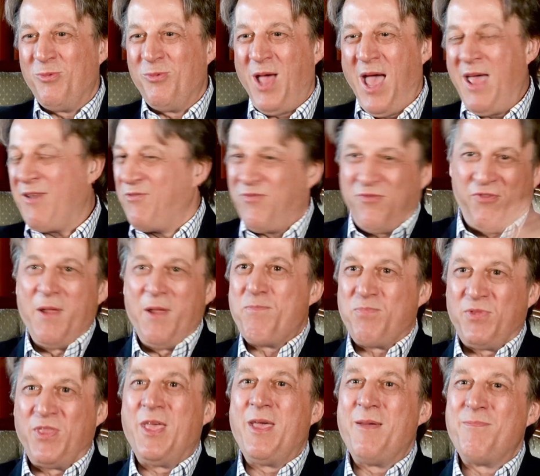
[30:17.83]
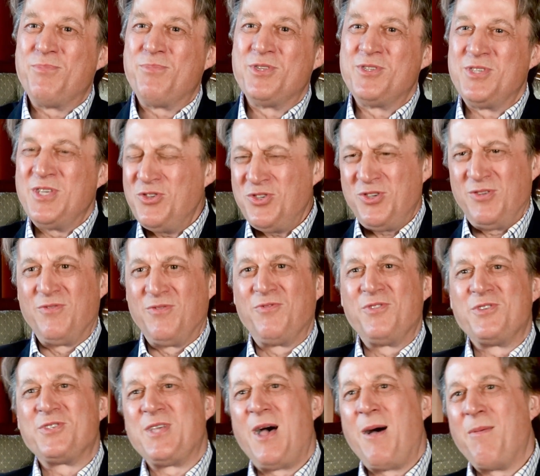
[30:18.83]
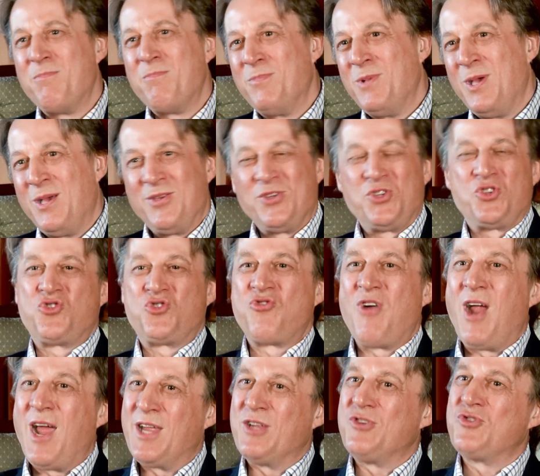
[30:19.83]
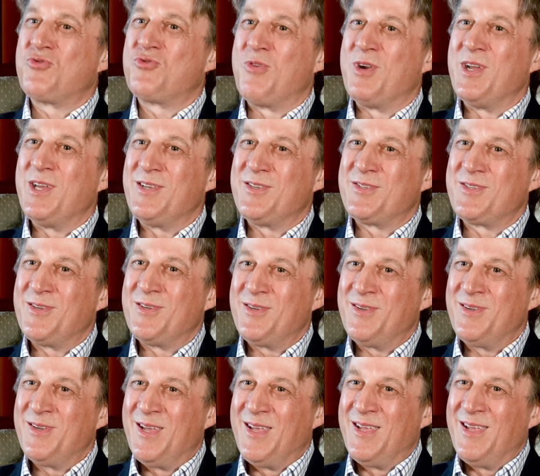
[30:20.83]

had flipped their position for some strange reason,